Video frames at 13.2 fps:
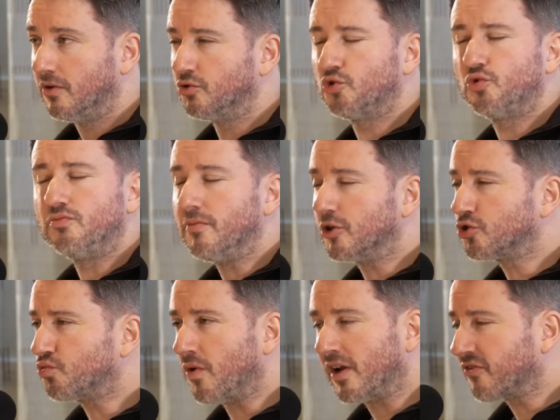Too
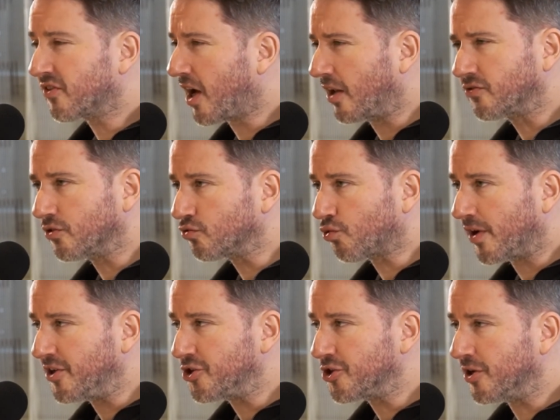much wealth
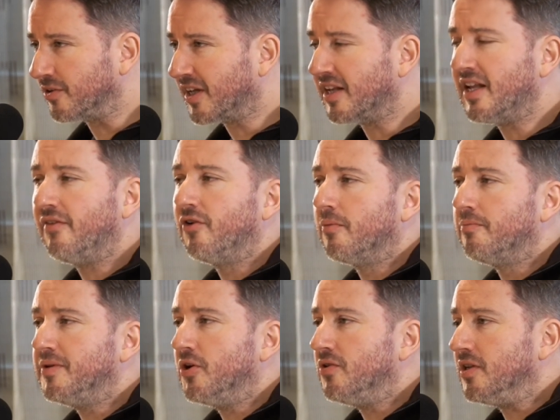concentration can never
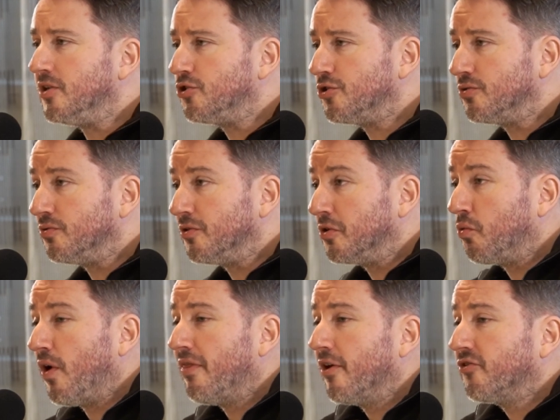be an issue.
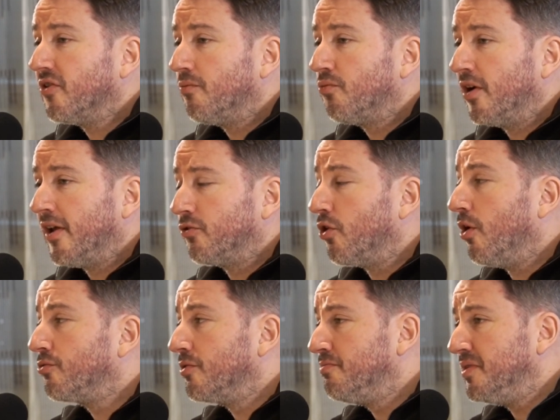Whether someone has
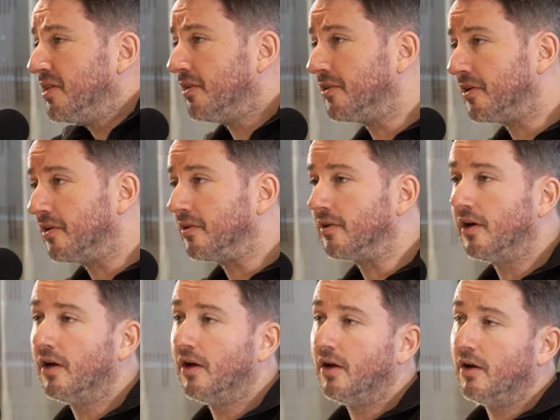100 billion,
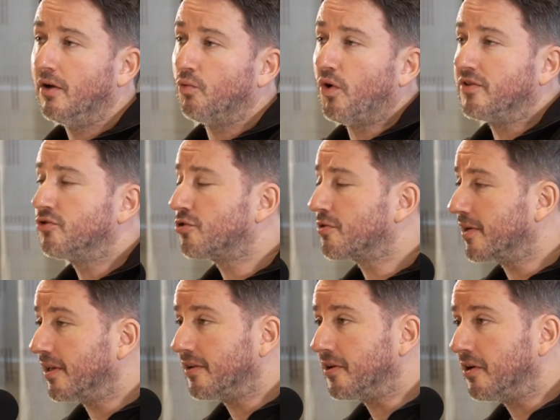1
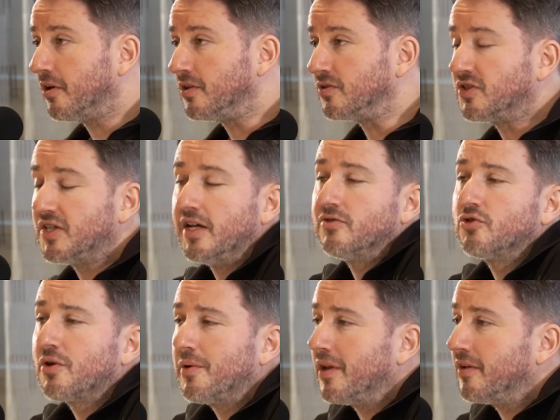trillion, 10
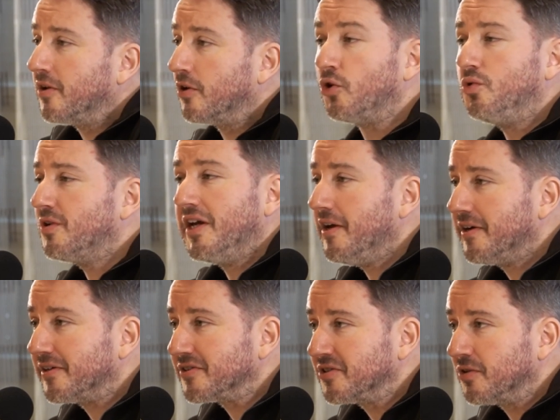trillion, who
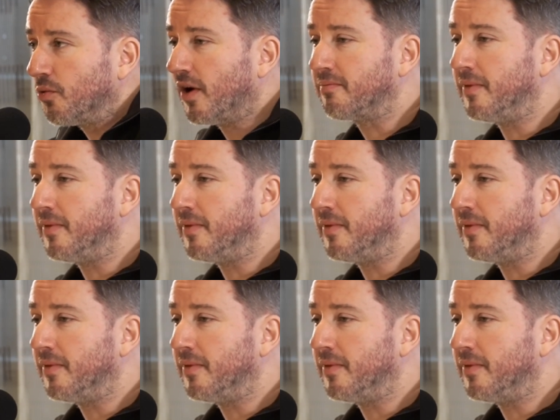cares? What